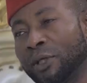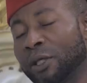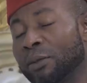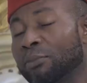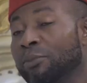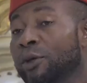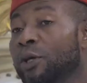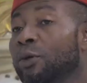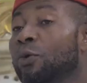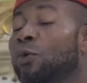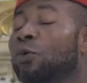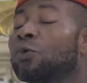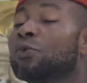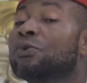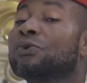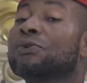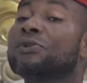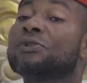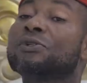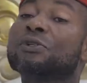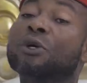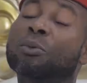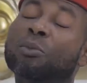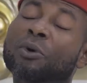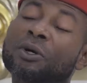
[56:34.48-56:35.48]
Maybe we
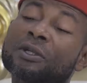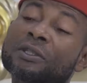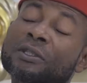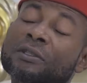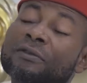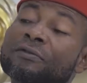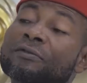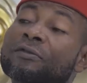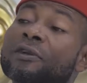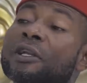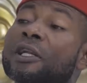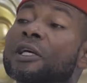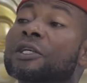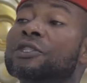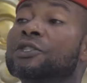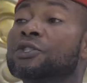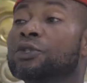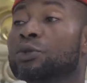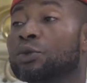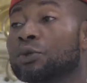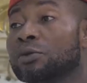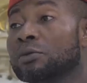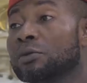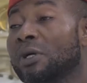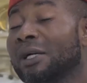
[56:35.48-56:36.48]
will summon the
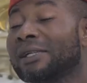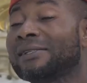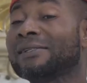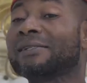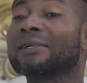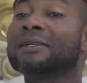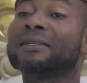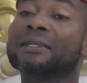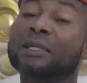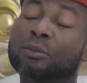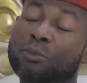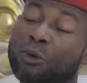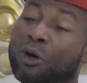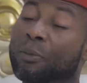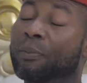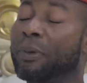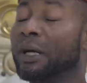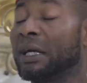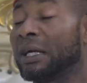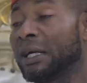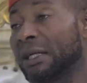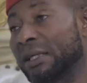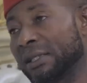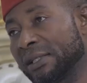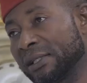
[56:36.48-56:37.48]
village youth and set them
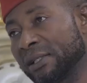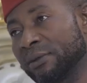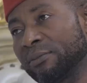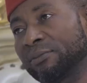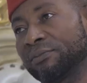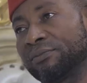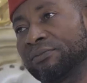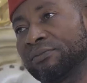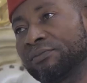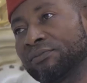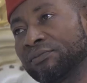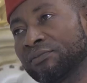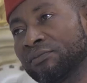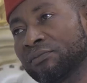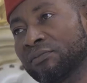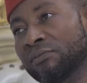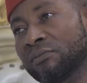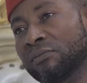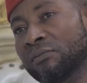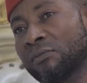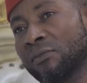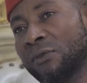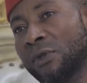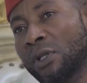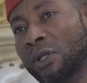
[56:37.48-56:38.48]
up against him.
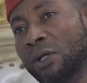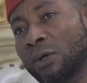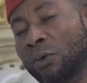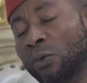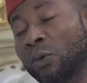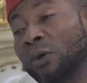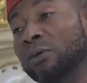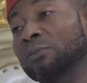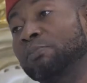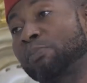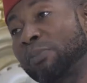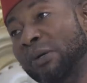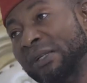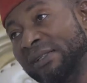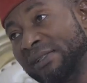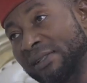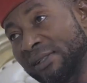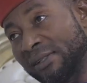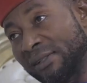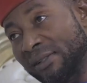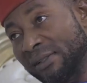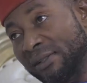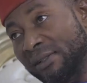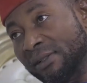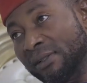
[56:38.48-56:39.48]
One
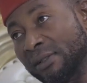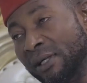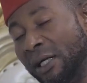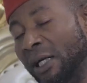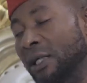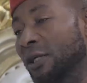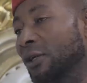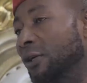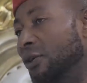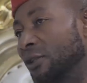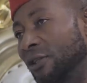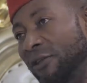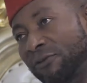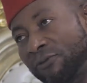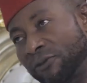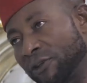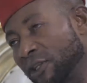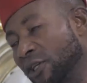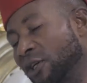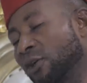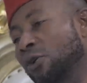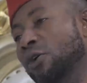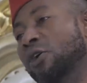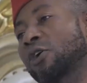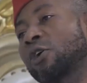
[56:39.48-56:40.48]
person cannot
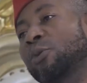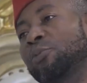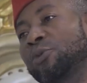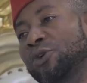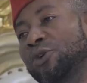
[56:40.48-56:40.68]
defeat the whole